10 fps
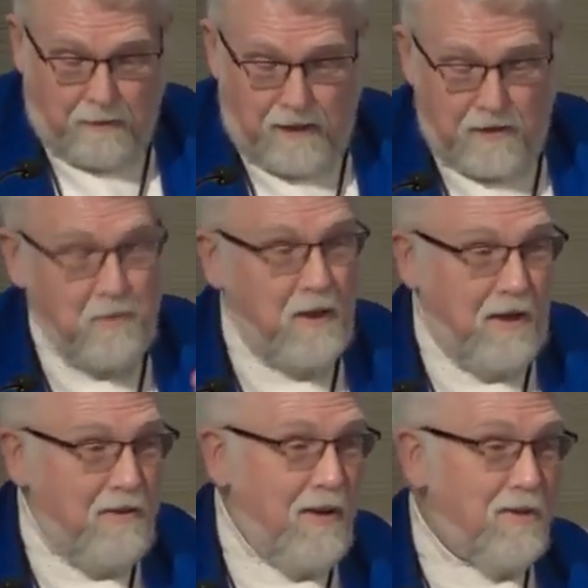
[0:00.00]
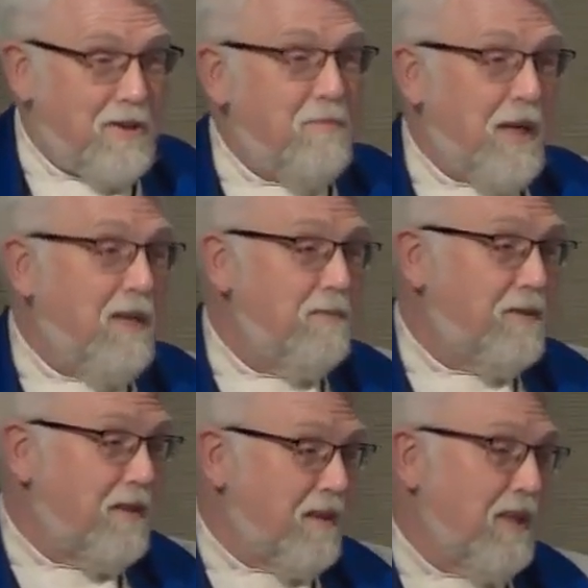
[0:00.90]
but as we all know,
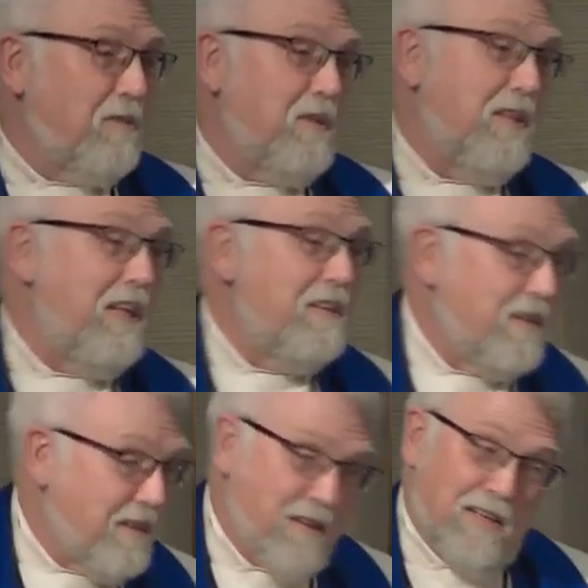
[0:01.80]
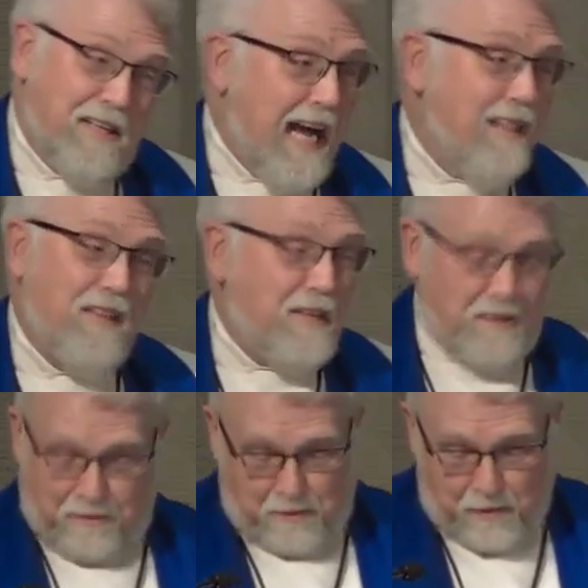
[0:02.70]
sometimes the things we need to hear are not
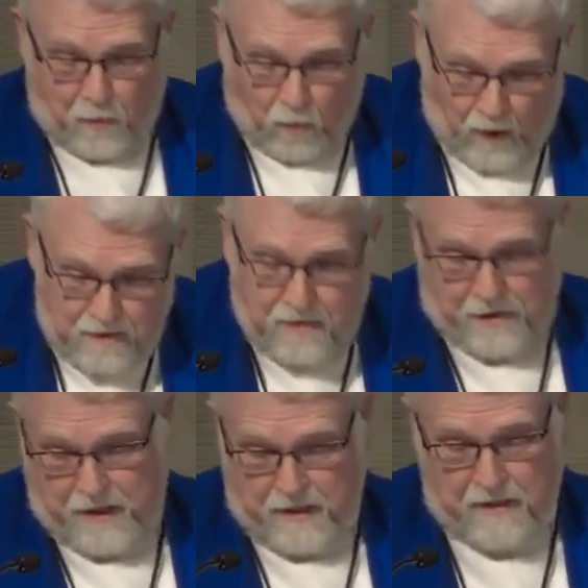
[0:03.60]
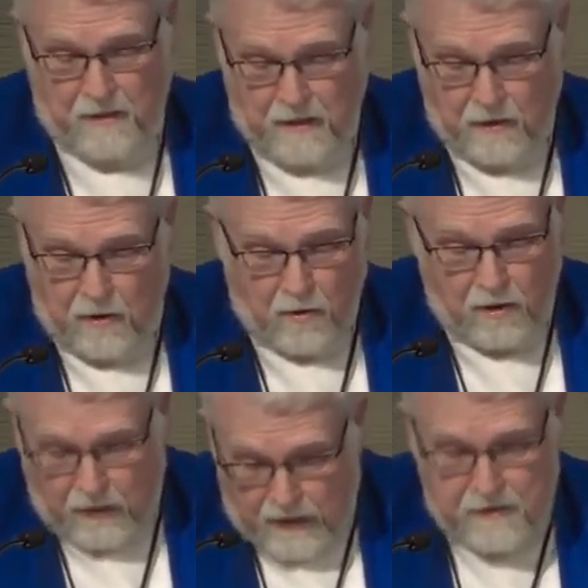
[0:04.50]
things that we want to hear or
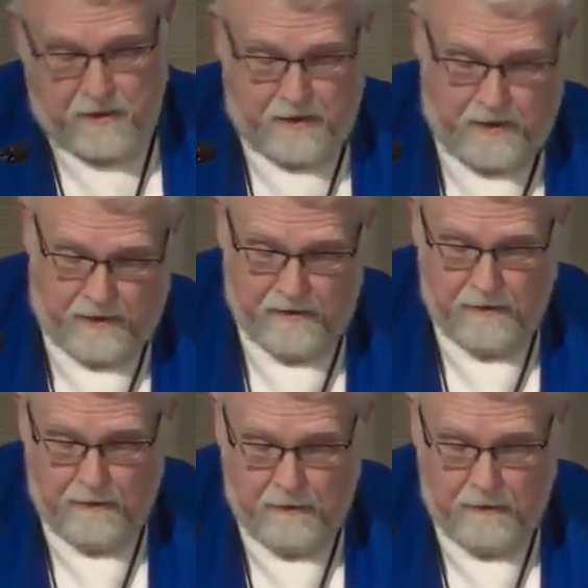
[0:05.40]
like to hear.